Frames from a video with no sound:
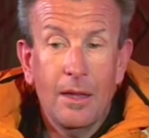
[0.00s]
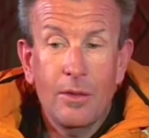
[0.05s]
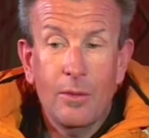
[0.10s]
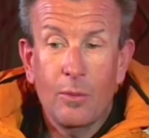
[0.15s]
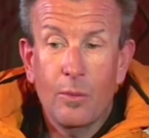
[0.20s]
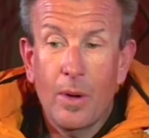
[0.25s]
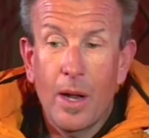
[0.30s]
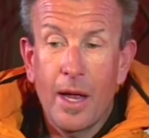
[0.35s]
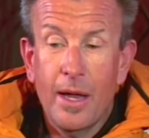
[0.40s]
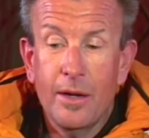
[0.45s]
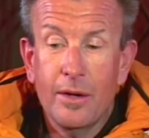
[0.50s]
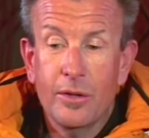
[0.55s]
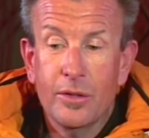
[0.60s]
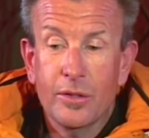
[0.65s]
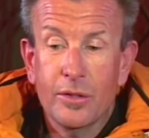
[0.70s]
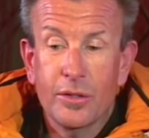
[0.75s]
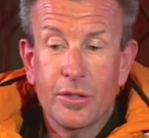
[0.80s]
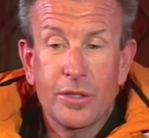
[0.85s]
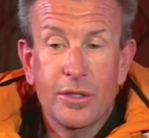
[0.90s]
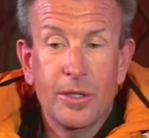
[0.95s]
the
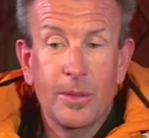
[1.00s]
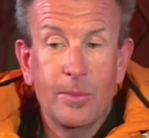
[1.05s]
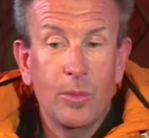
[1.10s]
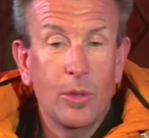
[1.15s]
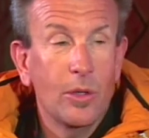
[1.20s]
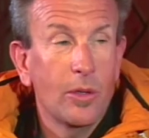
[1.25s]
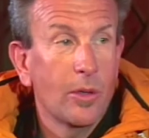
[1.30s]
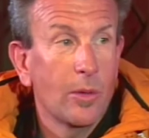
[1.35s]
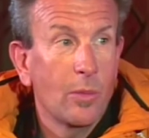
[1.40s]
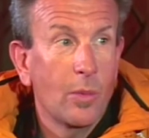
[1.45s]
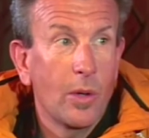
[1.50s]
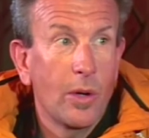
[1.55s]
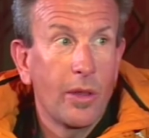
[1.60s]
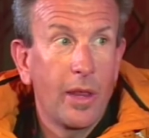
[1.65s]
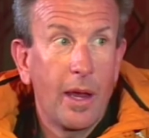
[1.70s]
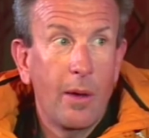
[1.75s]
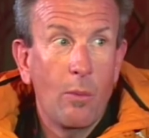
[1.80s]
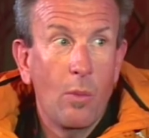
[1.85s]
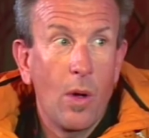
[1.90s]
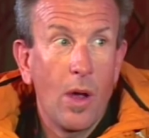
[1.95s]
riders are similar where
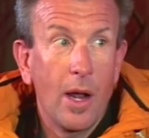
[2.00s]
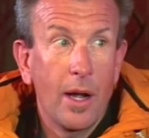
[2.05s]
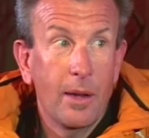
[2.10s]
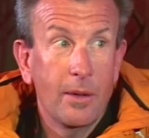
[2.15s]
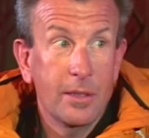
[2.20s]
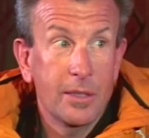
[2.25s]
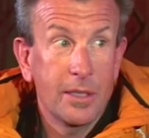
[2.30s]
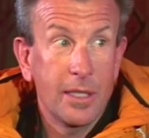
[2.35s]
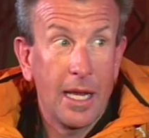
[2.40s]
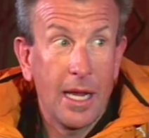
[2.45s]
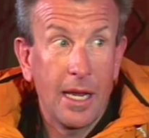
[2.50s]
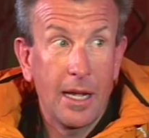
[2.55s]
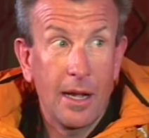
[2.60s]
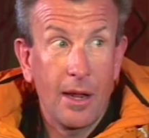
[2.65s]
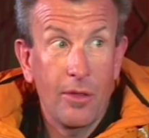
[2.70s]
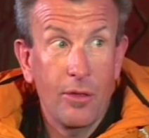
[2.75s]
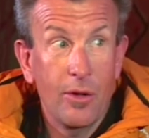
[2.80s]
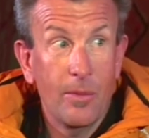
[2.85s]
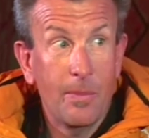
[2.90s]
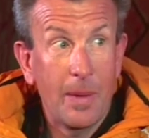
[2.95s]
they want to stand
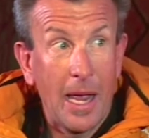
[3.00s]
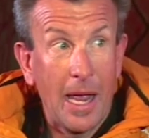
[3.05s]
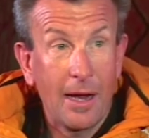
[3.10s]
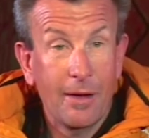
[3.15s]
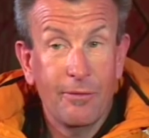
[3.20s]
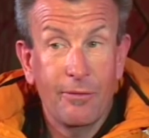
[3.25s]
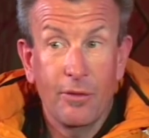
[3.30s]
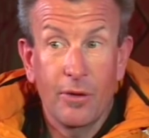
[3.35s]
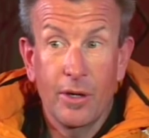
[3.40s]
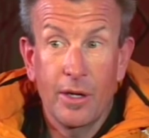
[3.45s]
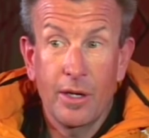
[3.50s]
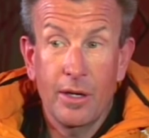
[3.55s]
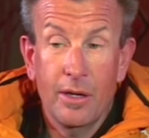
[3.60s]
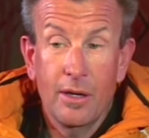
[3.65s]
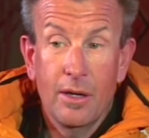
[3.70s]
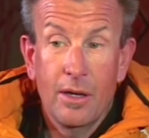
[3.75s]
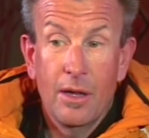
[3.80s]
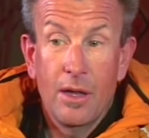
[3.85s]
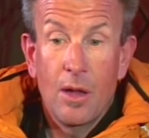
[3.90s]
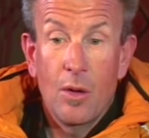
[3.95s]
on their back foot
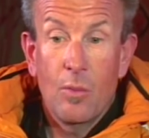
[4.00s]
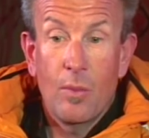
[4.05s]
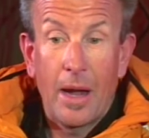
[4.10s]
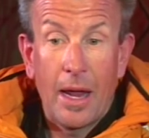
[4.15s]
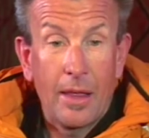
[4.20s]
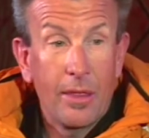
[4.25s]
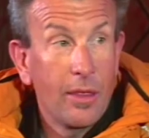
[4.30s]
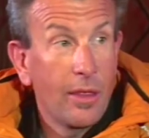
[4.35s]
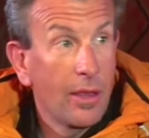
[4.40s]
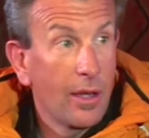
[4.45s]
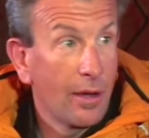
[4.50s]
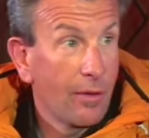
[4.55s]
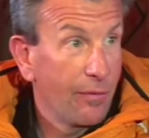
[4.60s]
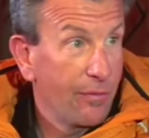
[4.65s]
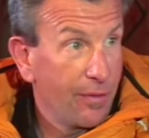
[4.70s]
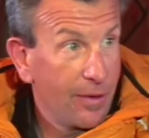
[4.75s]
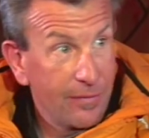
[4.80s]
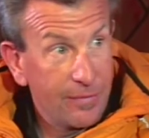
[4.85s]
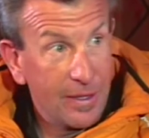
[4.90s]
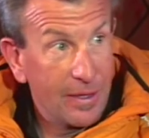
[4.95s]
rather than a
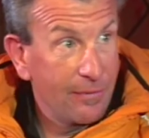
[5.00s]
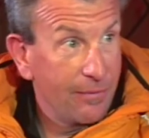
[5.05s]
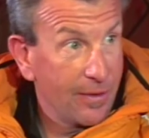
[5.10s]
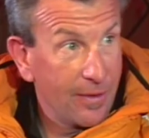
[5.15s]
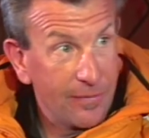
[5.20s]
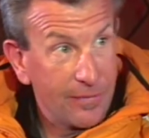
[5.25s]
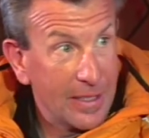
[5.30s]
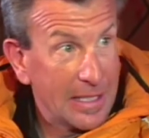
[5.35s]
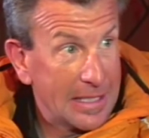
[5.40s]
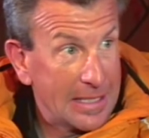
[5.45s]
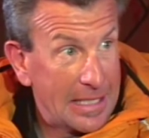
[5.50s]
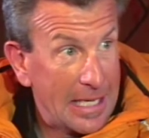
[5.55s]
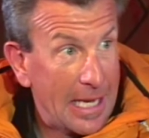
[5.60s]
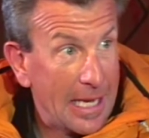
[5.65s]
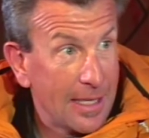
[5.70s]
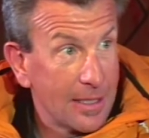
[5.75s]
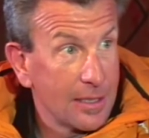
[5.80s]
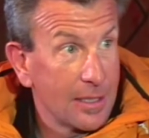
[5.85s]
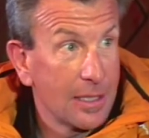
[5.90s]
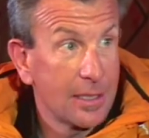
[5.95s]
50-50
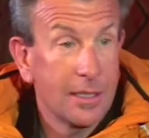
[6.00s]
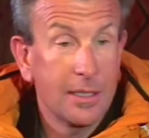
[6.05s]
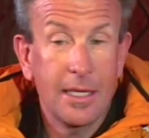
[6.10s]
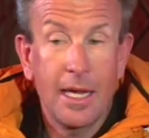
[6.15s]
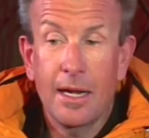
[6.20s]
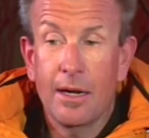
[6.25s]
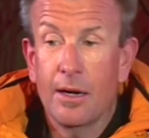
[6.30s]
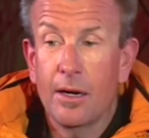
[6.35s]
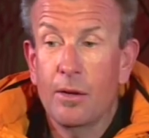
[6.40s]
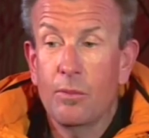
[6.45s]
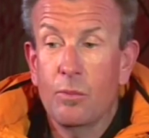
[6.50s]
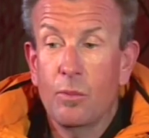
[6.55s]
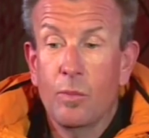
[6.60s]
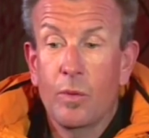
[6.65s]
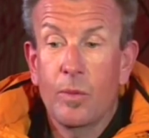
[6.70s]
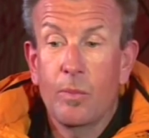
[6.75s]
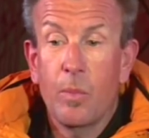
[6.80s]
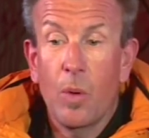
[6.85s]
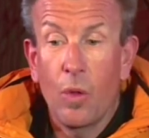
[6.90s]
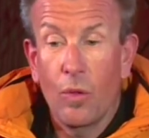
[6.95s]
stance that's centered
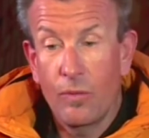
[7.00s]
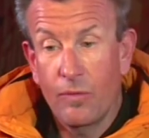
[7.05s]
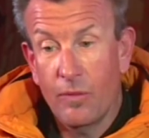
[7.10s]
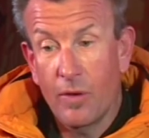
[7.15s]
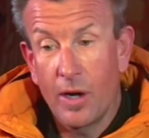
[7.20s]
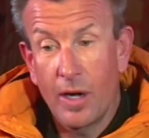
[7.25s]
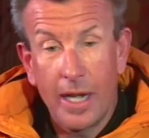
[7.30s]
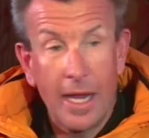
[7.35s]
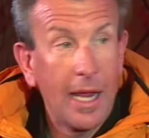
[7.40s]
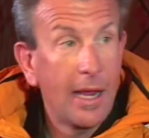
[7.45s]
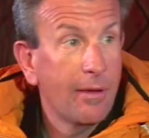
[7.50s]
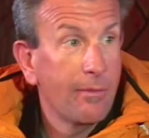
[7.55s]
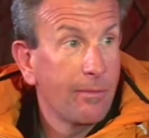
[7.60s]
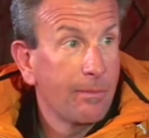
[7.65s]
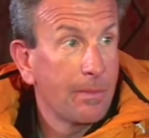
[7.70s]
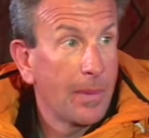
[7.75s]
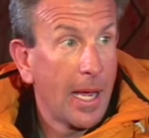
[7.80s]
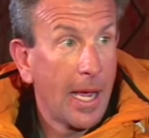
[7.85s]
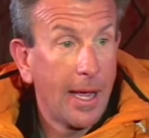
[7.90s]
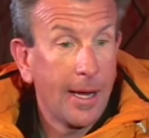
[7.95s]
with both front
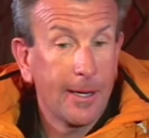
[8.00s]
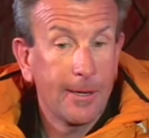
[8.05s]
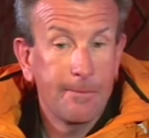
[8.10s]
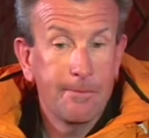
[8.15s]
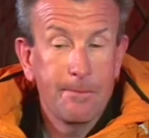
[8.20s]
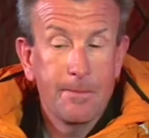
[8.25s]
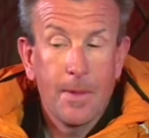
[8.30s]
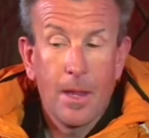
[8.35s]
and back.